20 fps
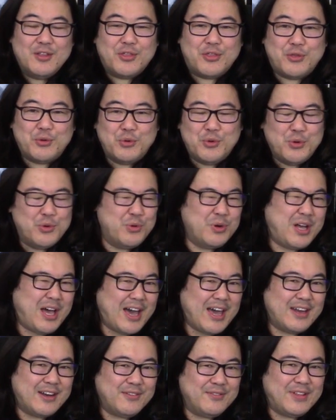through
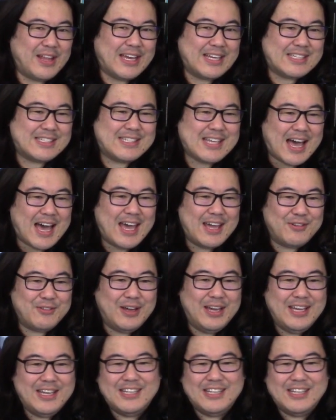kind of like side.